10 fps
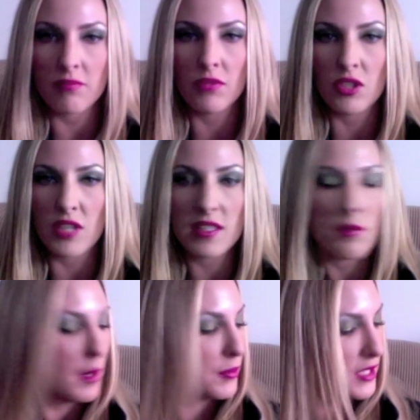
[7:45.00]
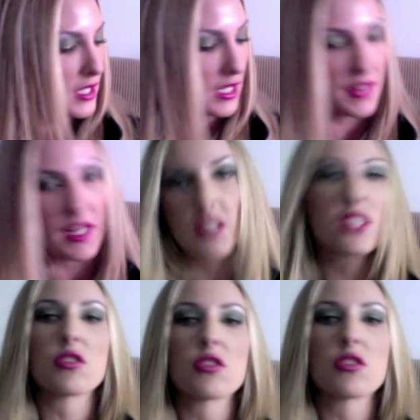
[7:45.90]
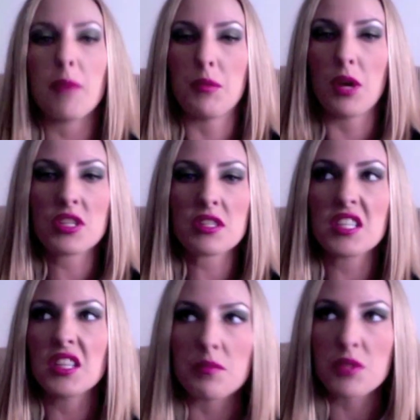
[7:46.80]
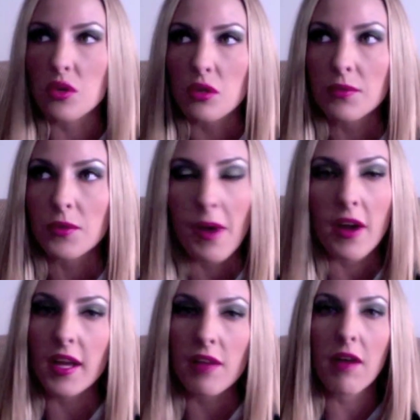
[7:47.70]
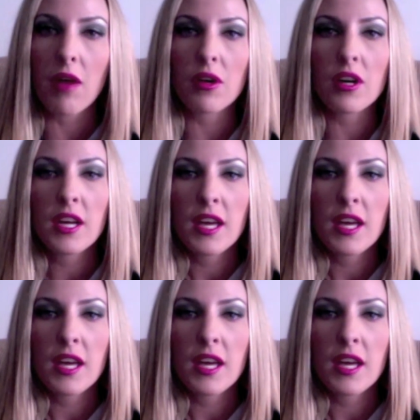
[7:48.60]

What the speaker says: there's lots of bubbles in it, and then I just drop my brushes in, let them soak for about a half hour.